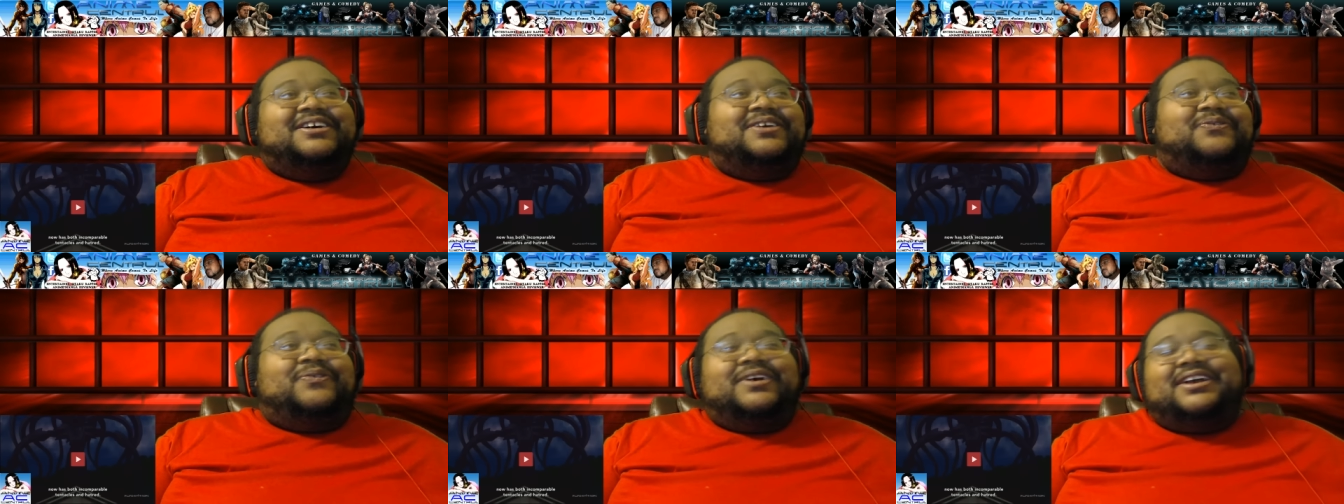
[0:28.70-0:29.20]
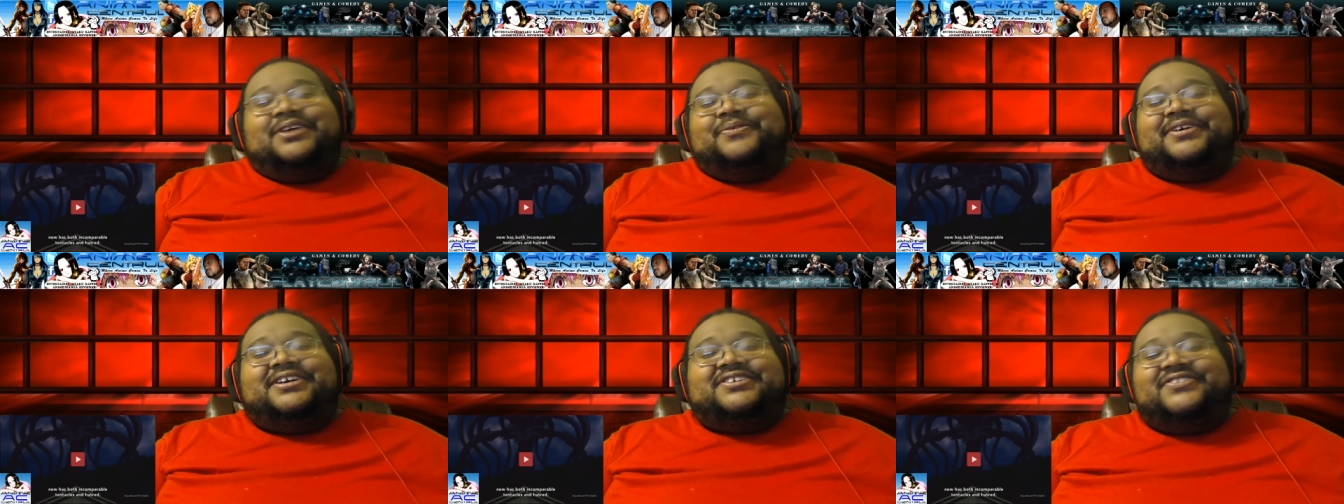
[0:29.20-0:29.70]
why can't we
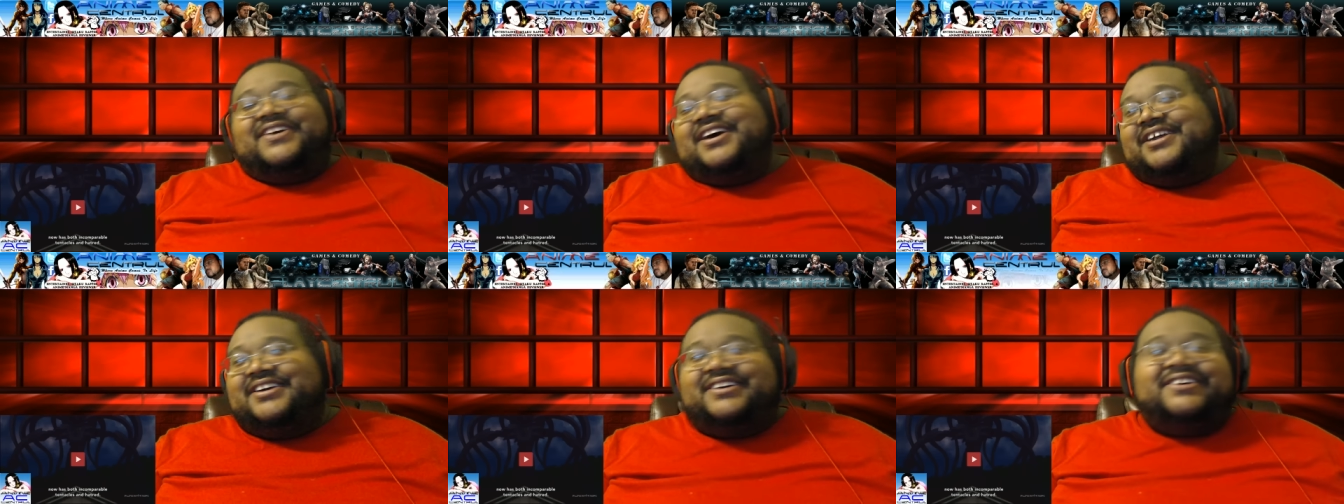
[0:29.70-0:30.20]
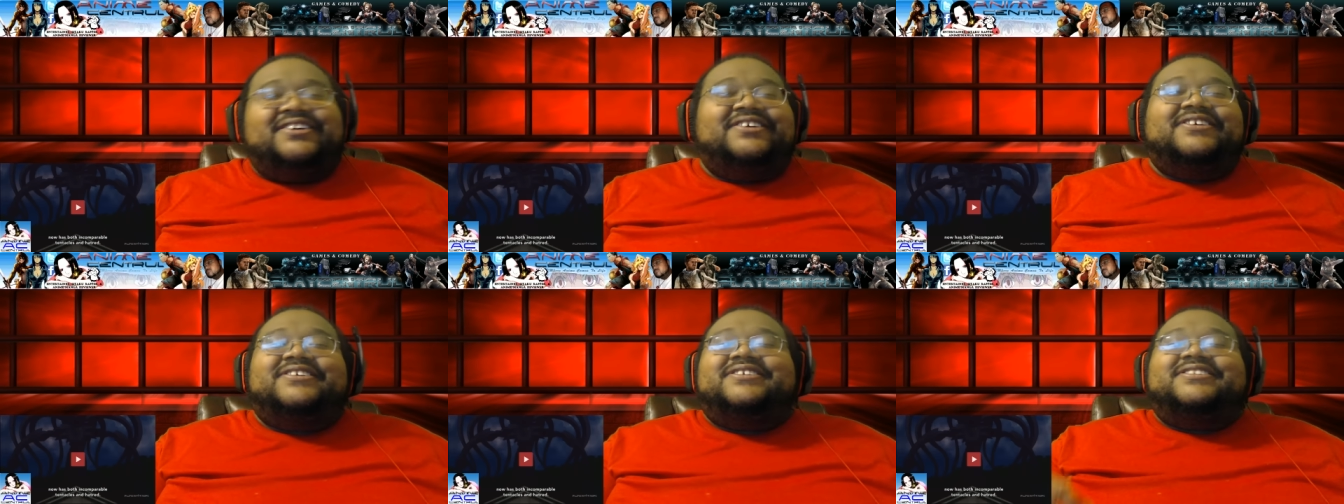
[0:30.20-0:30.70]
get you out of
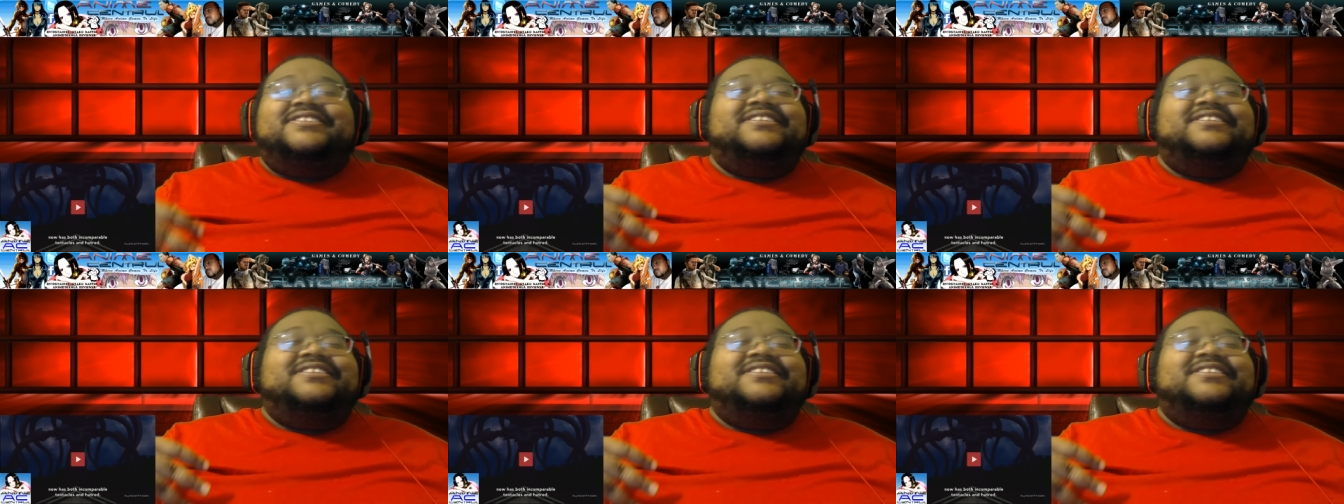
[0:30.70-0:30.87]
here?